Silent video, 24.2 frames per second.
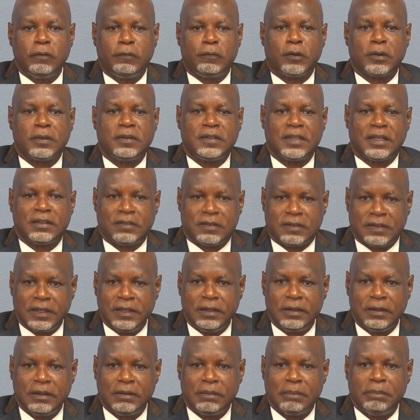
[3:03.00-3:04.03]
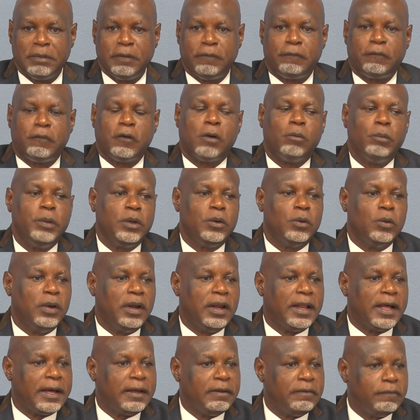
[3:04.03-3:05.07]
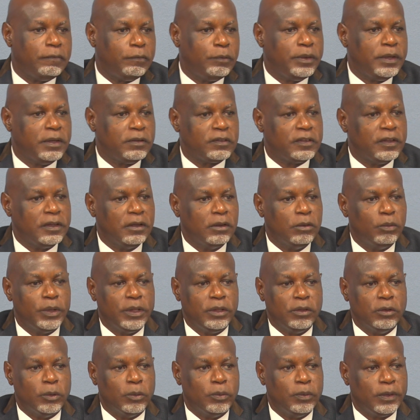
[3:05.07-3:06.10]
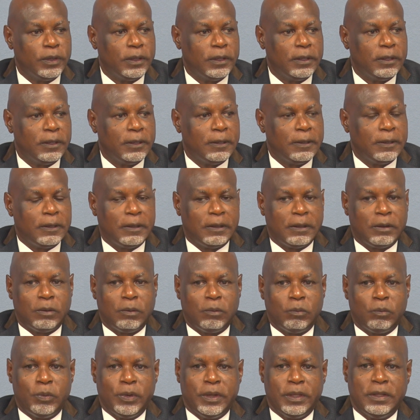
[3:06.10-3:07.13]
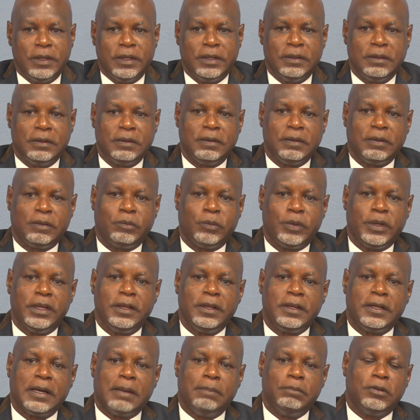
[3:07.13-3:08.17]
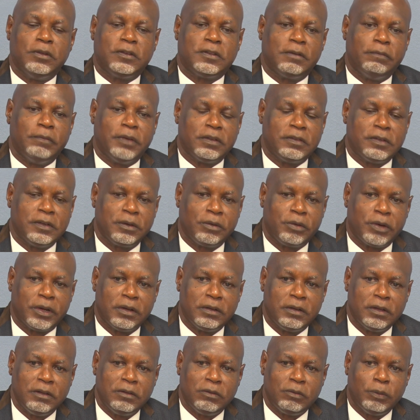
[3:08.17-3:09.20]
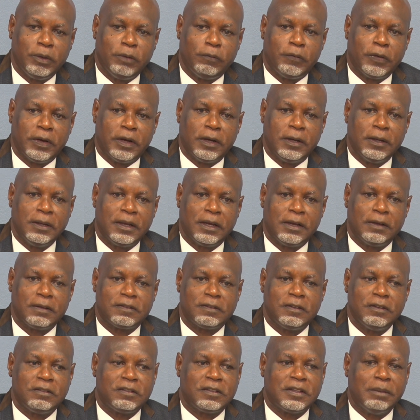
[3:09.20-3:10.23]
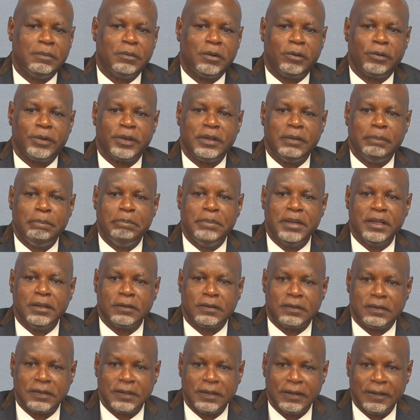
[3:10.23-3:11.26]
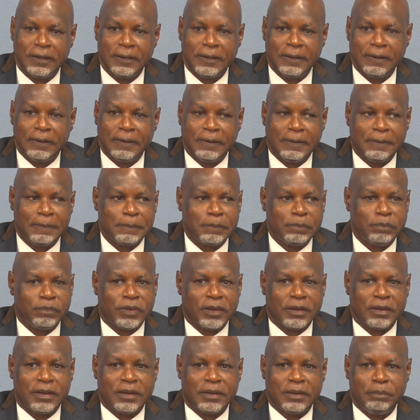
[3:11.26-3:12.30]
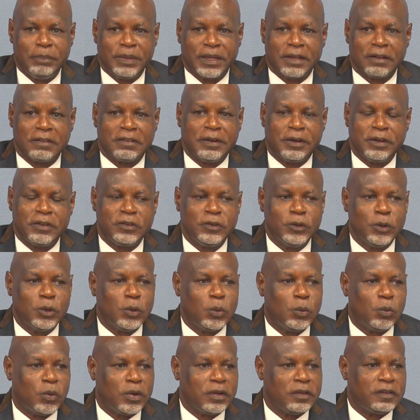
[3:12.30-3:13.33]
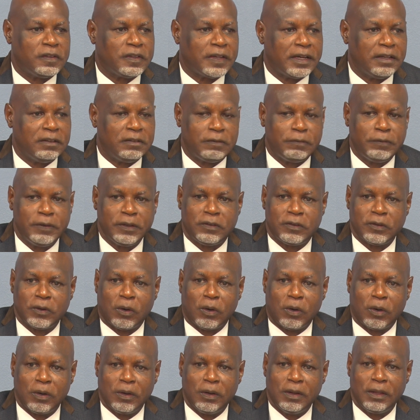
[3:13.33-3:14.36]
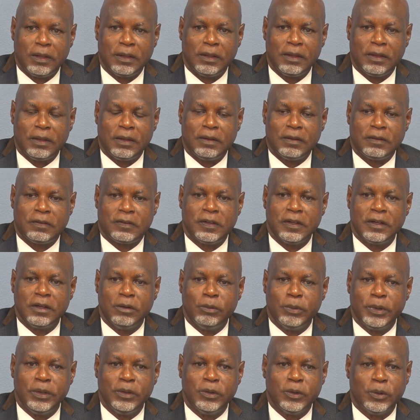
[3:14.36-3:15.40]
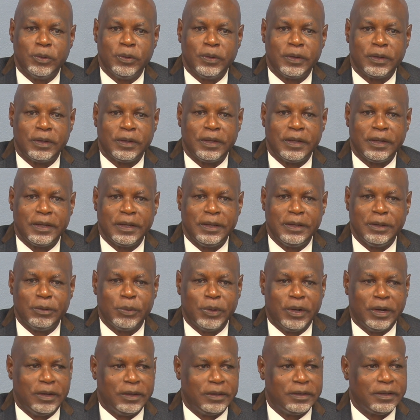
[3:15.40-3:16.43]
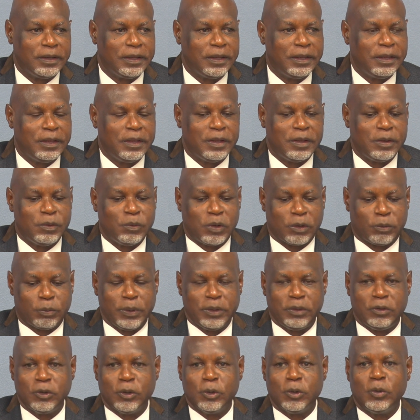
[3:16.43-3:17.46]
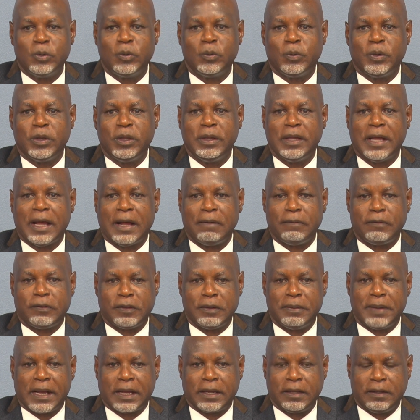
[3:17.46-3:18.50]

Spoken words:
for testing before we go live with the single window. We didn't come to St. Vincent and Grenadines with a system already built, because there is no one-size-fits-all single window in the world. What we do, we have some